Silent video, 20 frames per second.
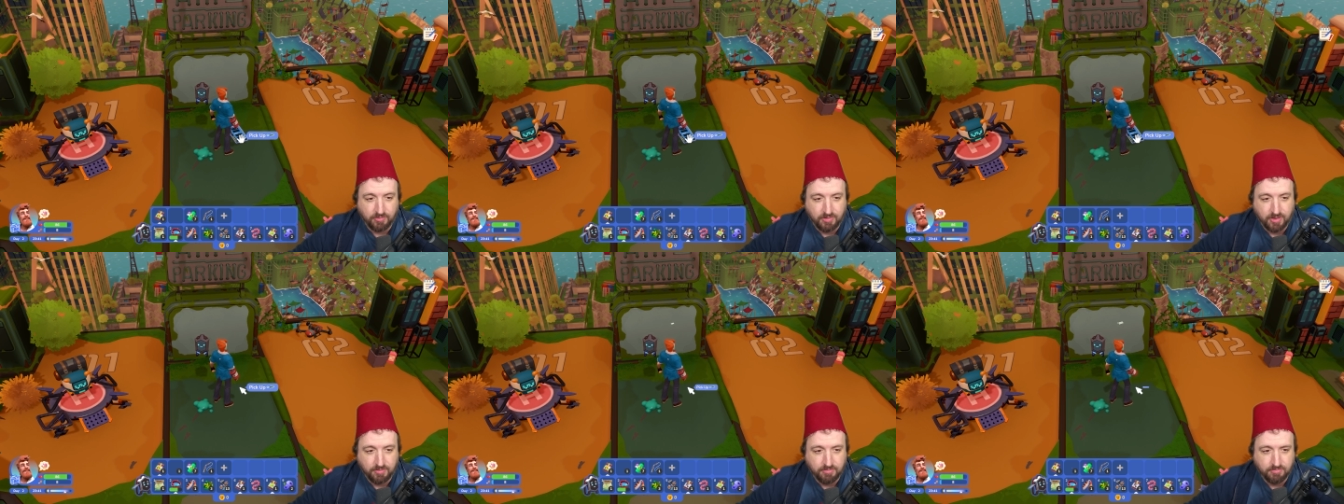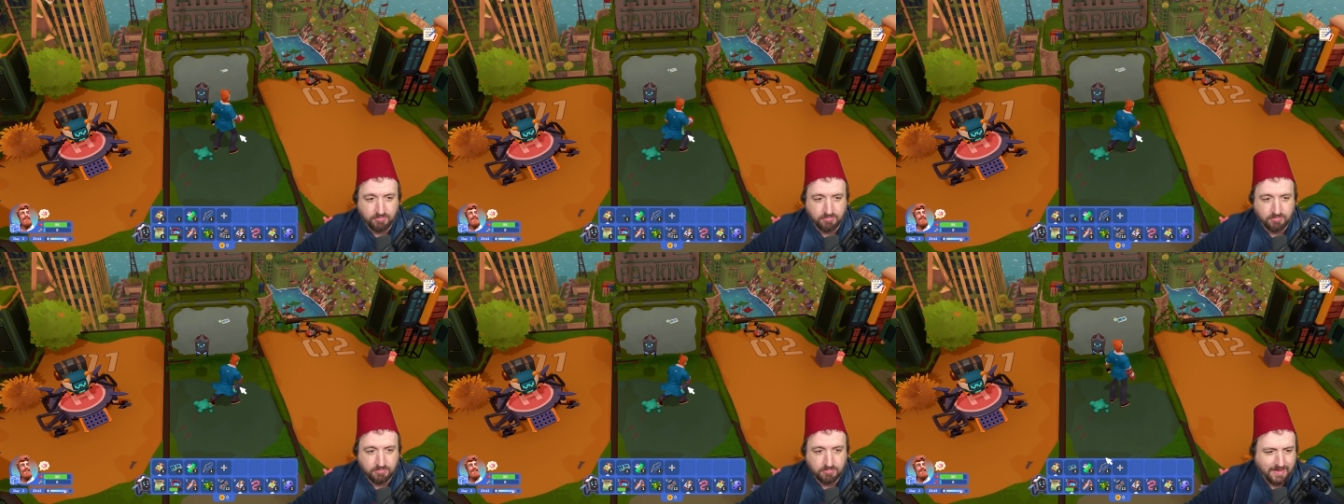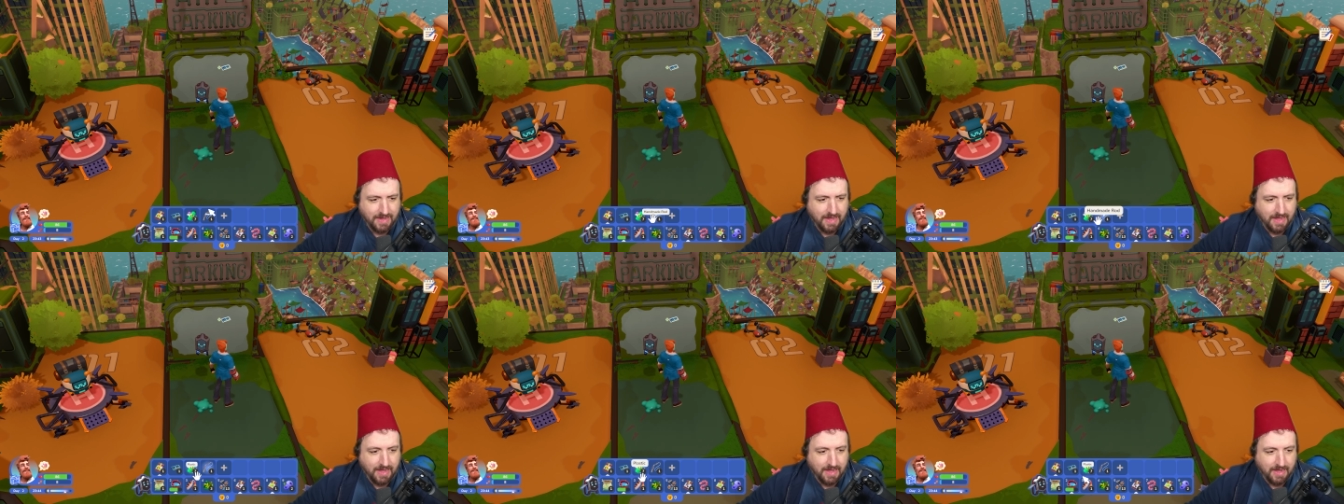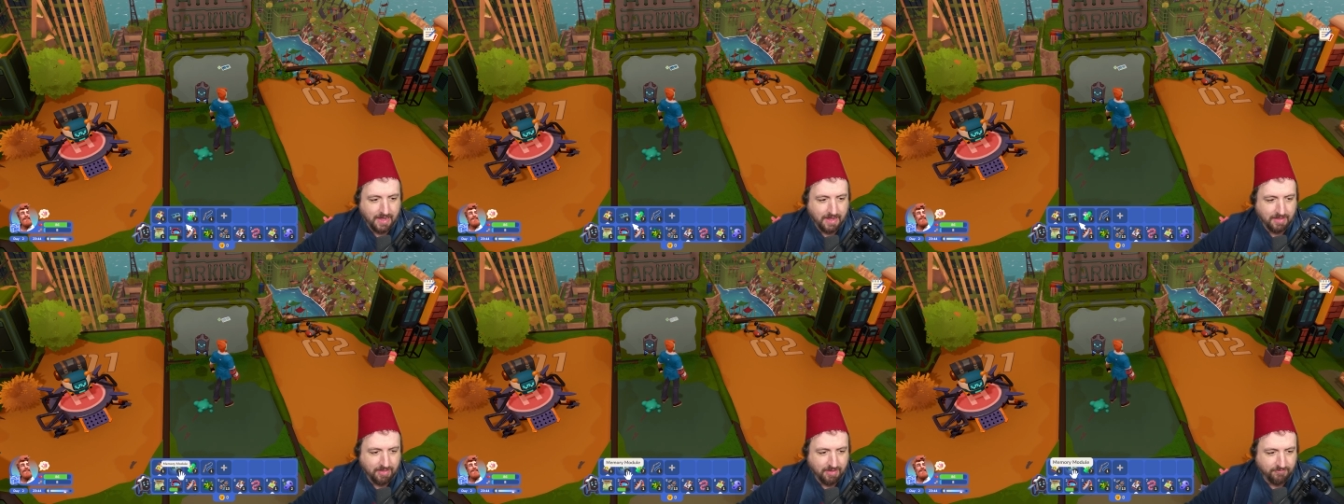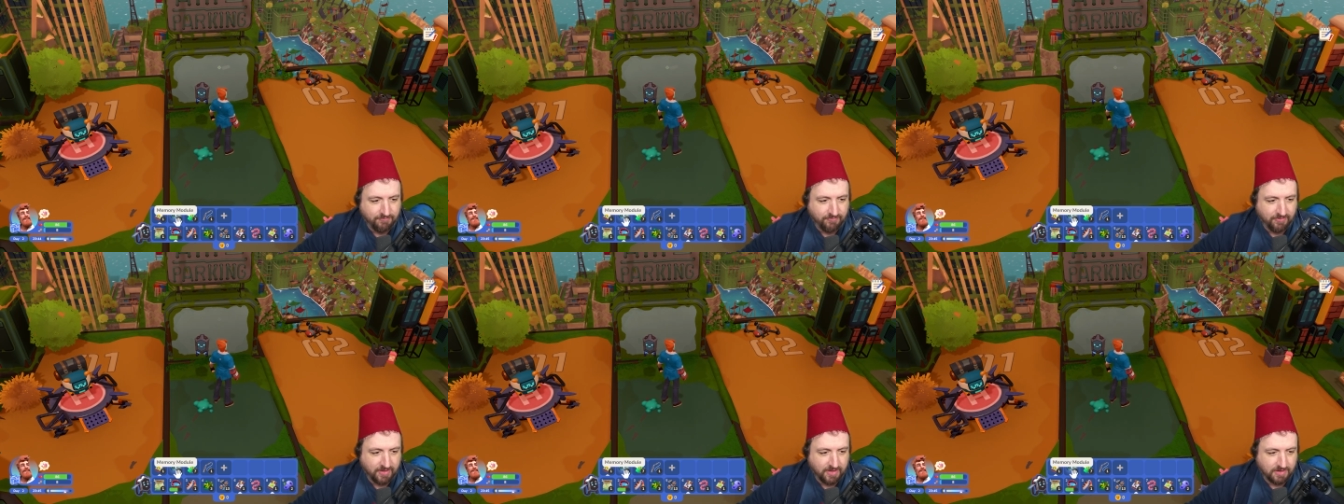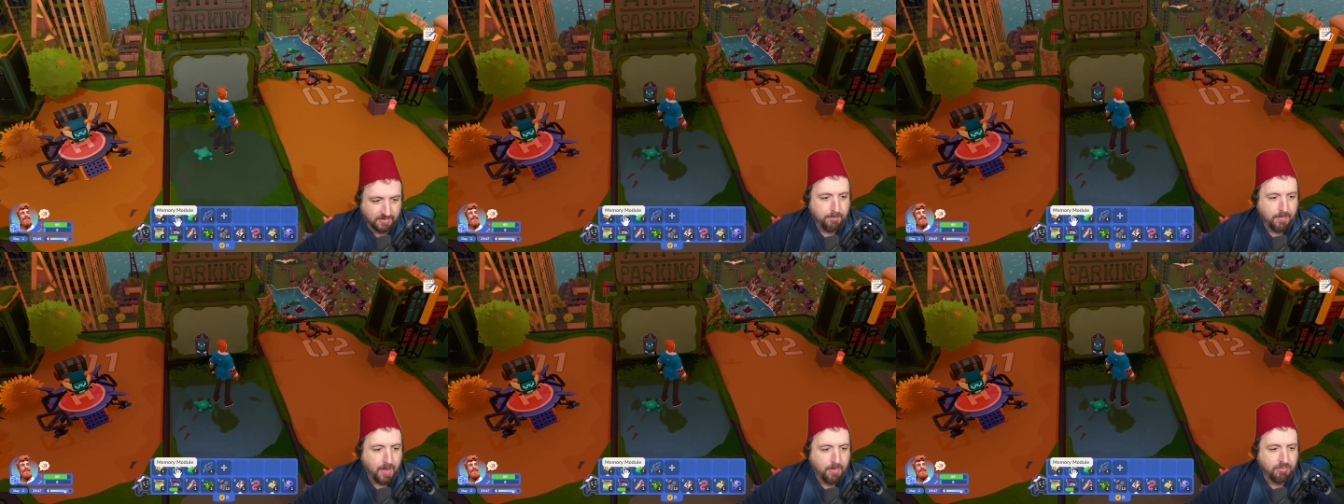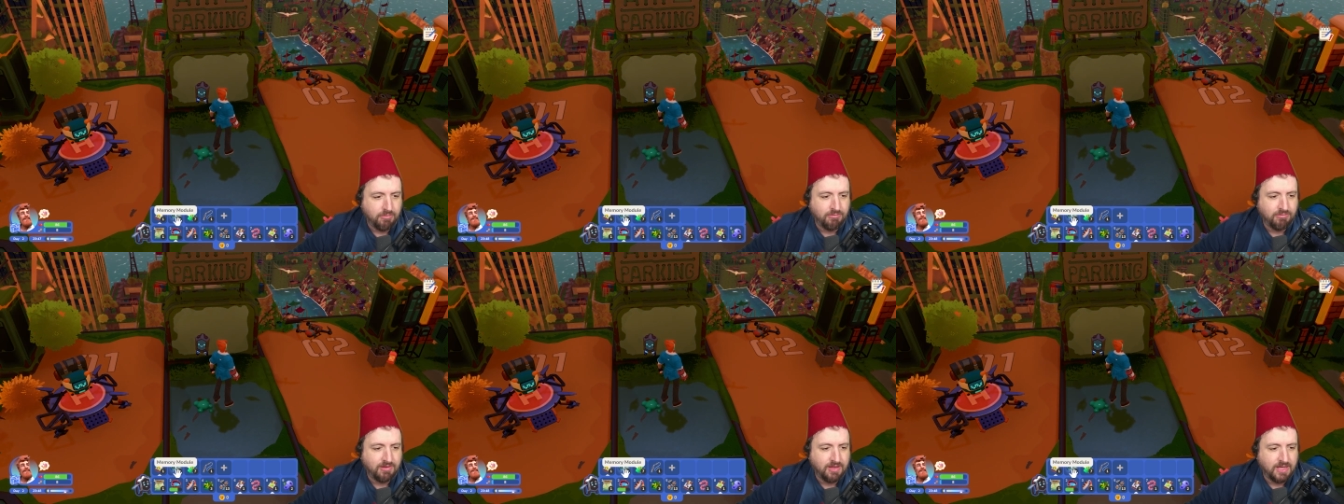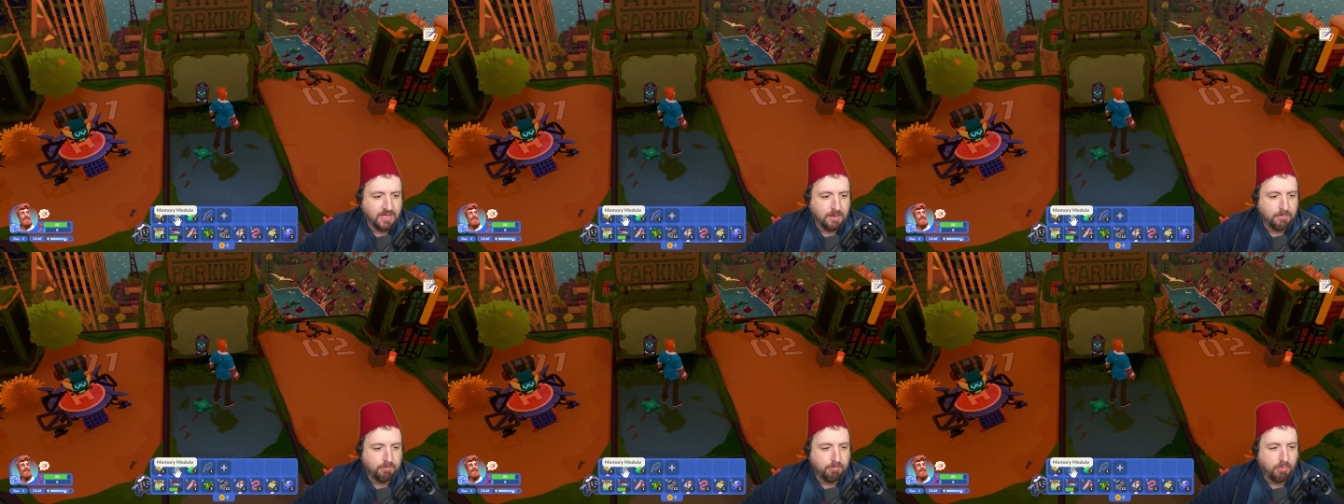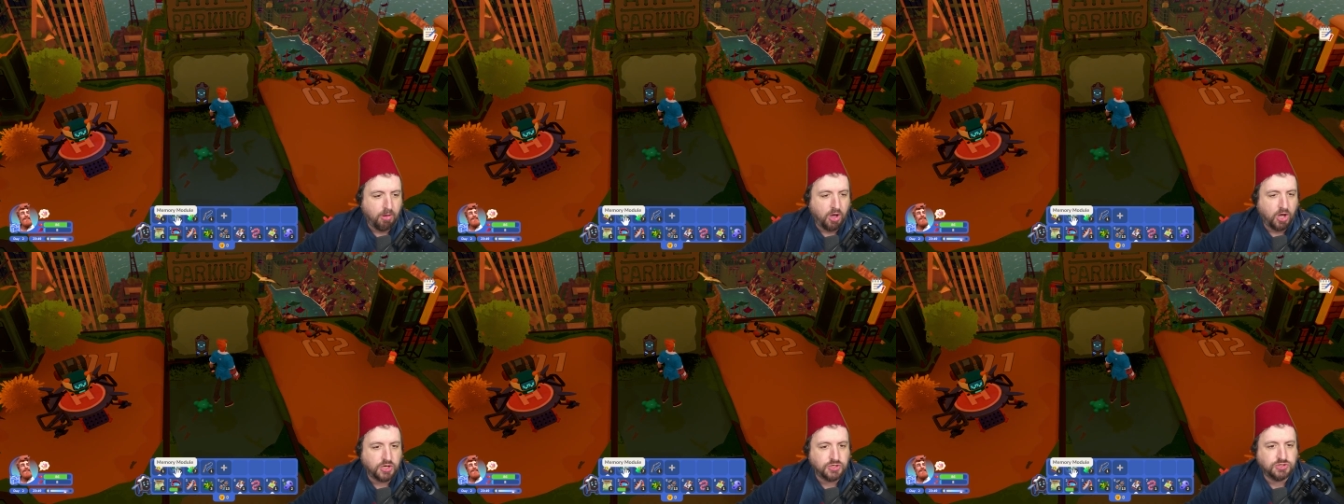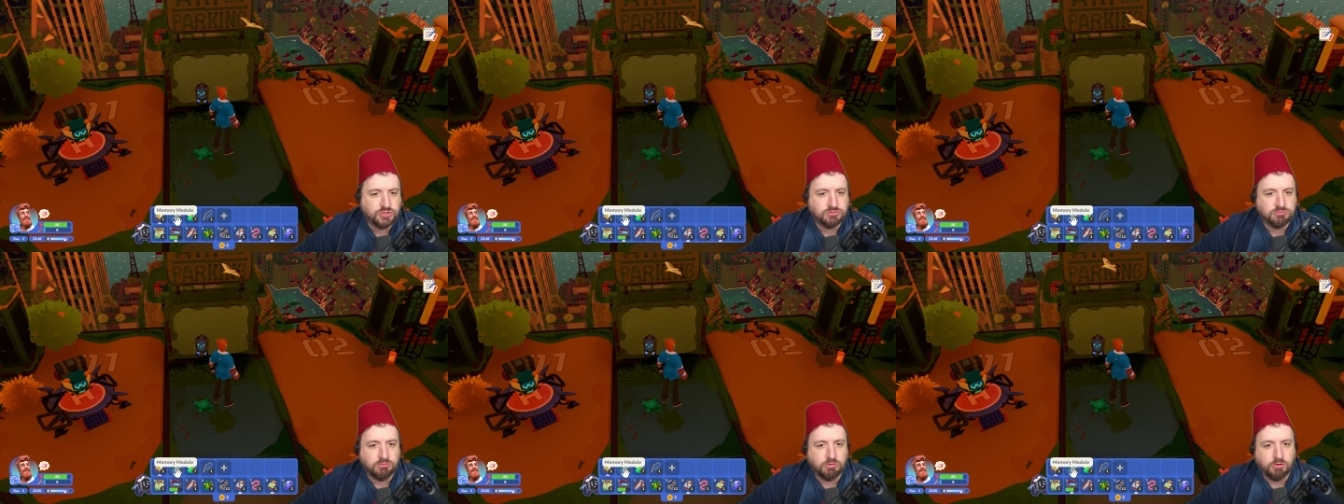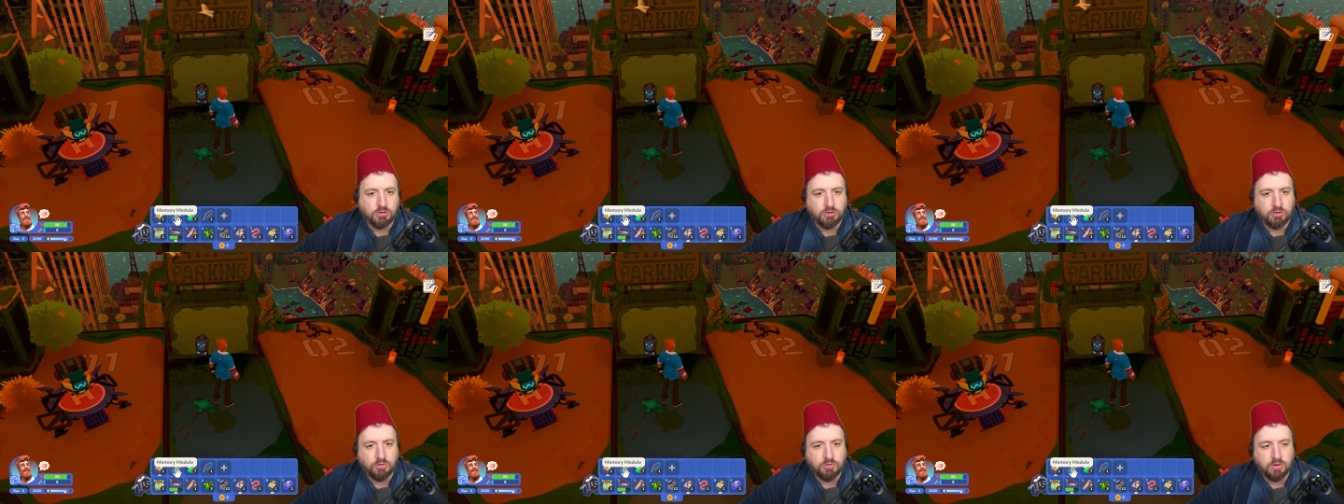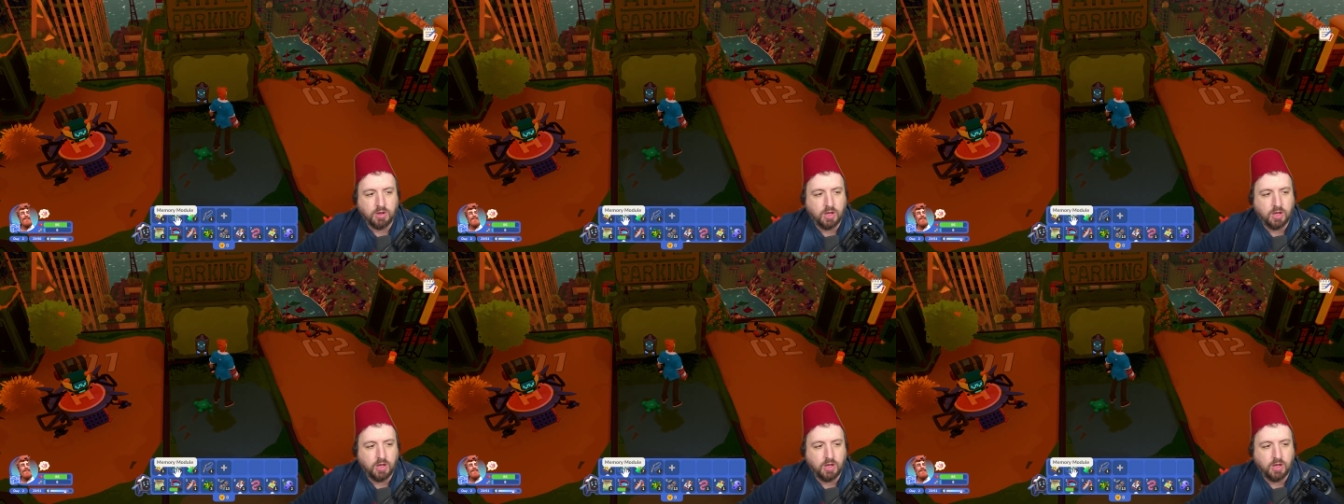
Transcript: him. Yeah, that thing. Memory module.